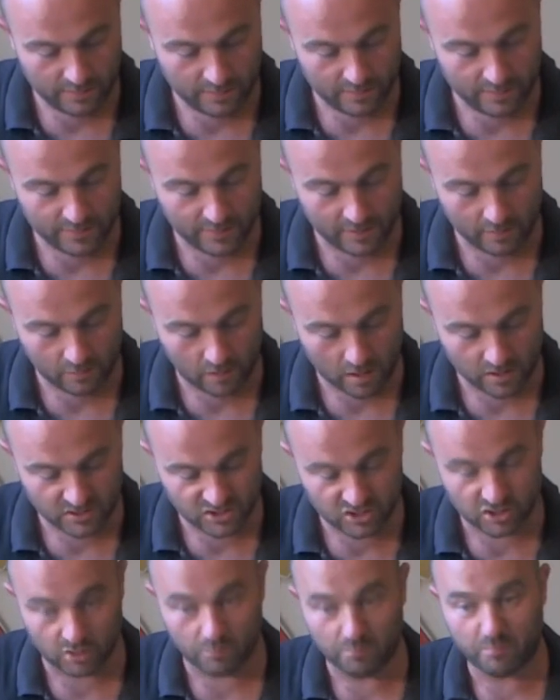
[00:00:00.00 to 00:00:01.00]
there are
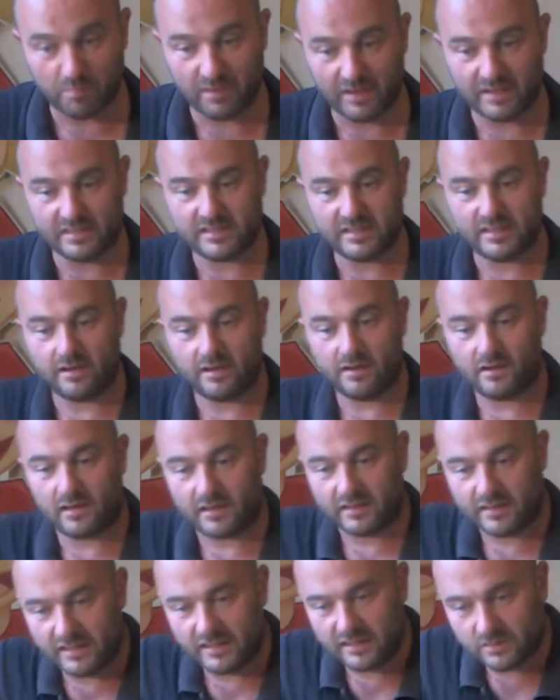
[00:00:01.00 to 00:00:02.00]
some beads in here
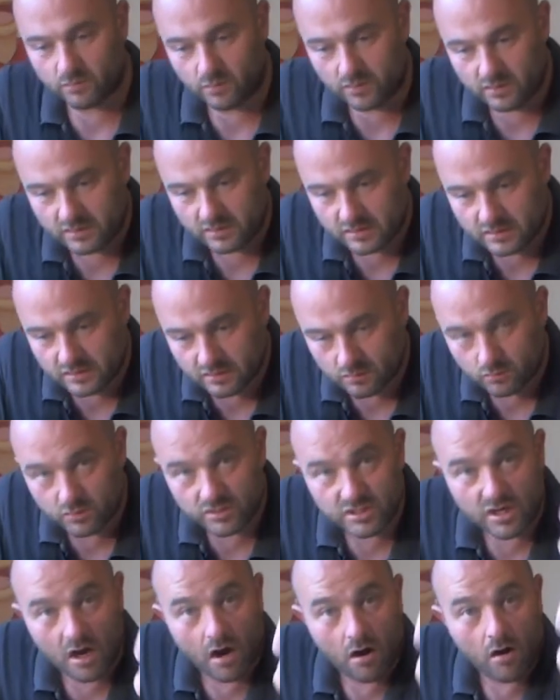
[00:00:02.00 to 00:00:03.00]
like these ones, which
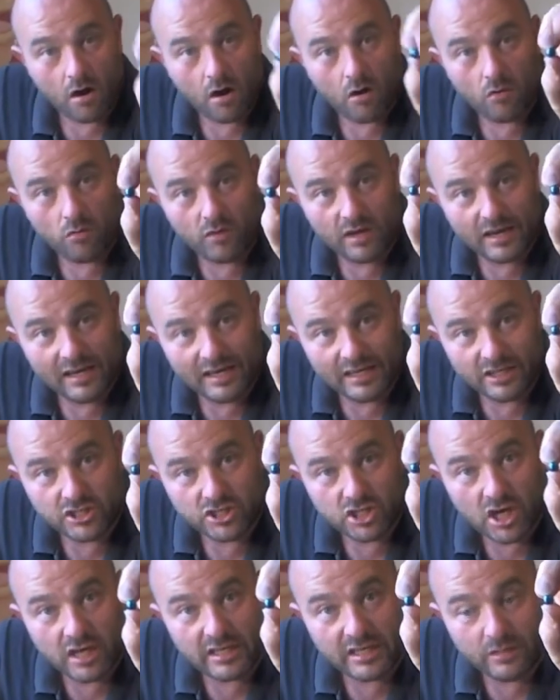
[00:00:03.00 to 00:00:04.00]
are our really
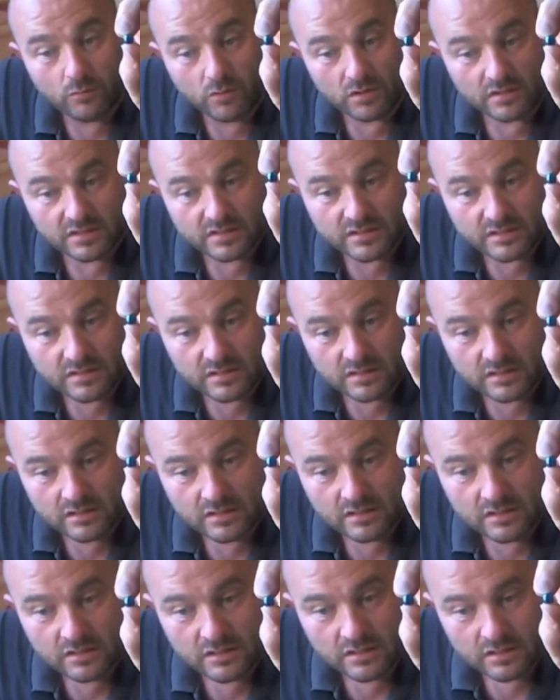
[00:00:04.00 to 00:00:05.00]
shiny ones.
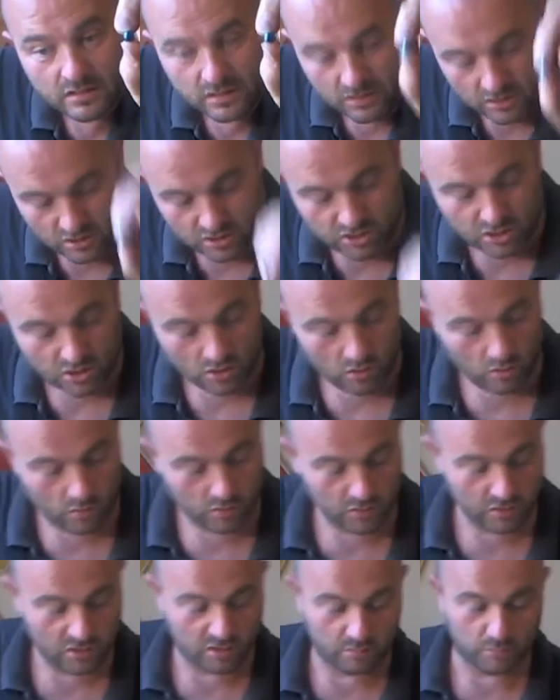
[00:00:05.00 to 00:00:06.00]
So
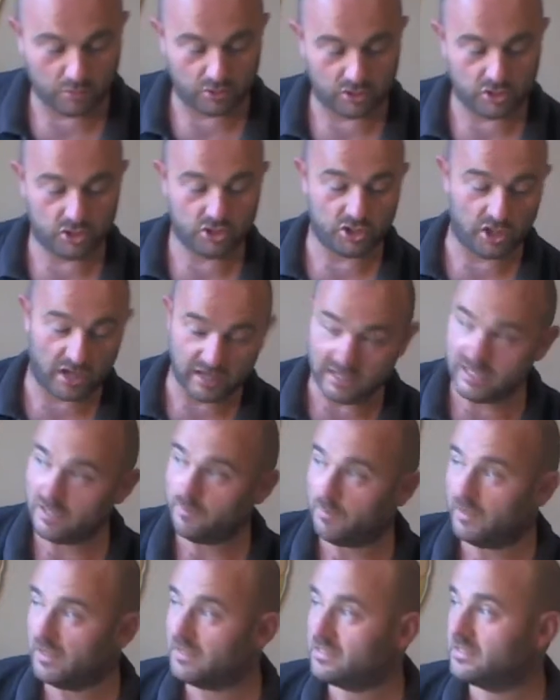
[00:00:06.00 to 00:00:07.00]
you can put shiny
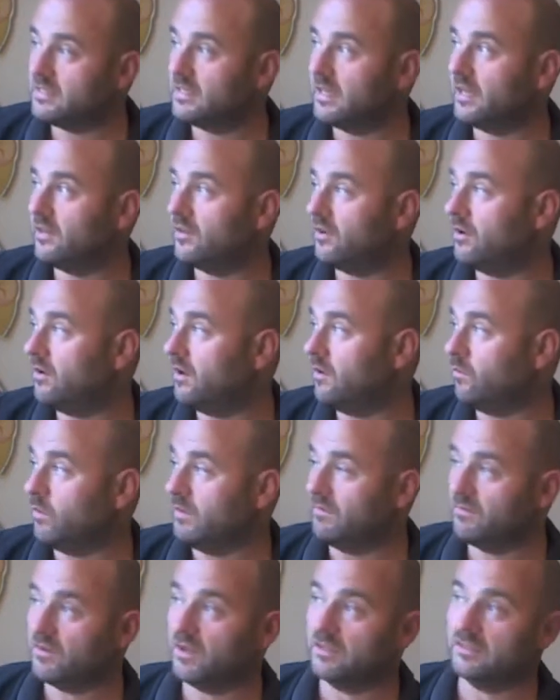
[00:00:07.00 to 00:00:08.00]
beads together, and
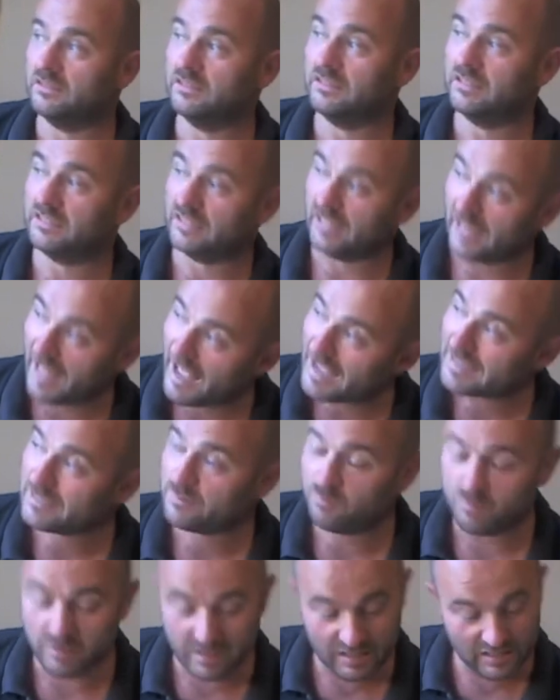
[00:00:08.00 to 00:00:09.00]
we've got glass
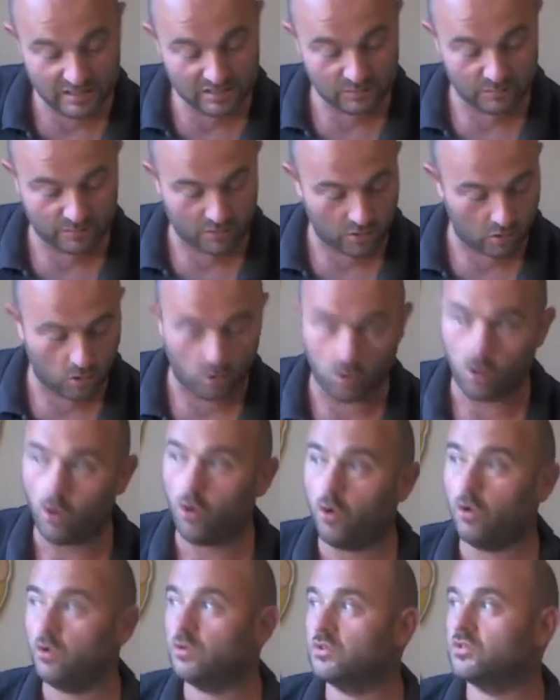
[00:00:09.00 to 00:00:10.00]
beads. We've got
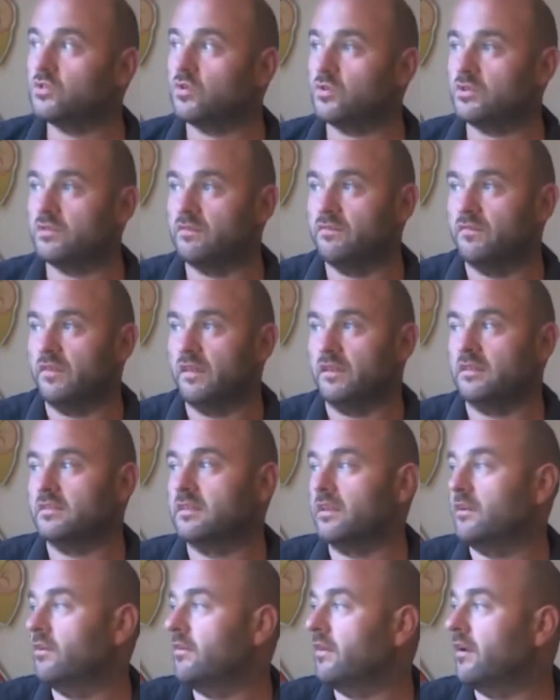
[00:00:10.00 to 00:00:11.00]
all sorts of things that
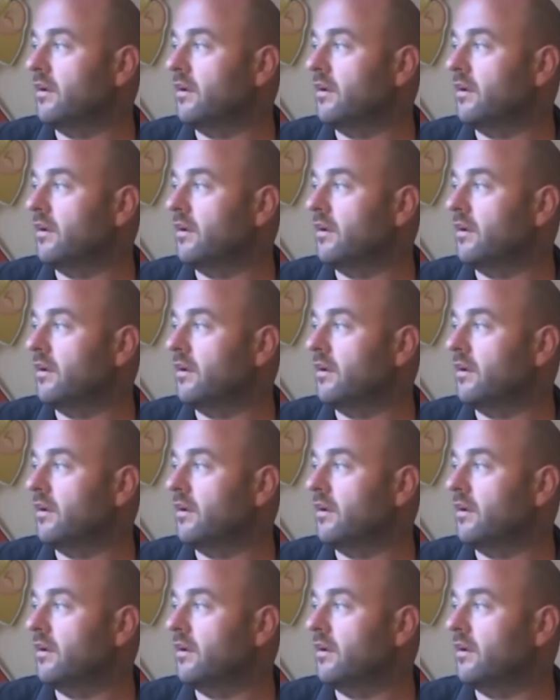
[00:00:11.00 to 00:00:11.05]
are